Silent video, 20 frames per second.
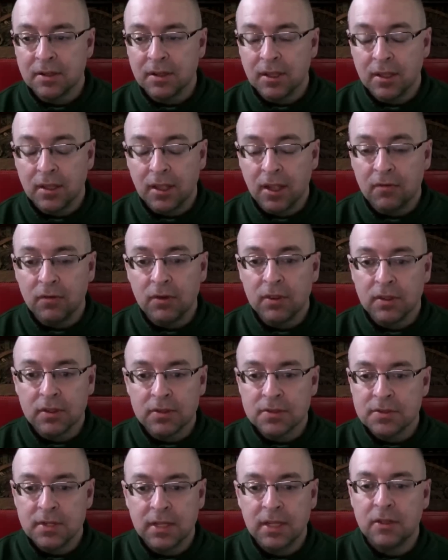everything
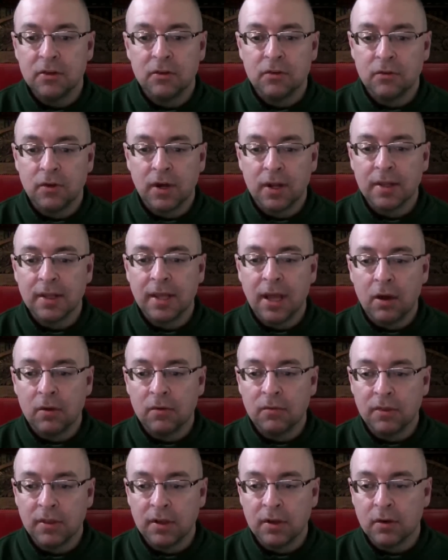is taken directly out
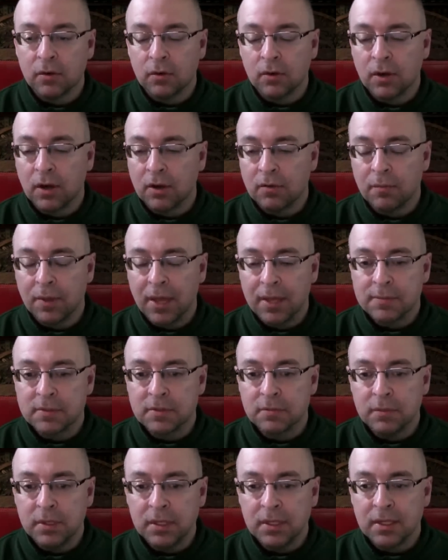of there or out of Maps of
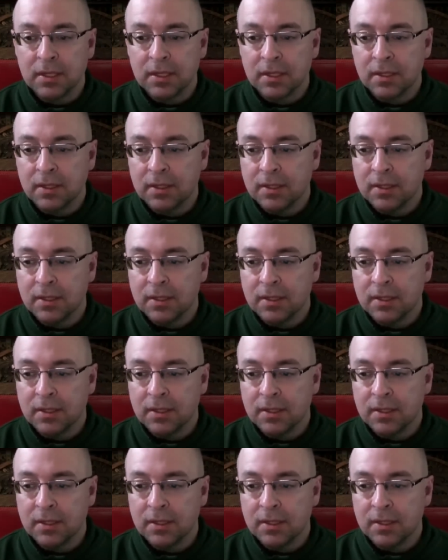Meaning.